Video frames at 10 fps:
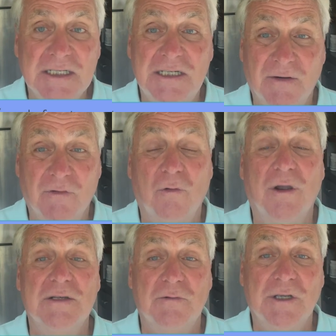different
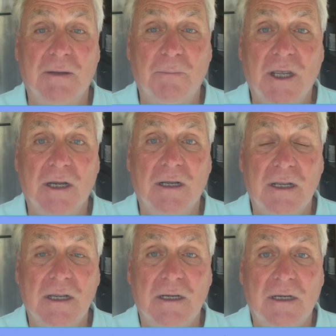ways we get paid.
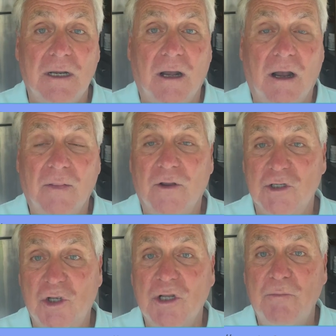There's going to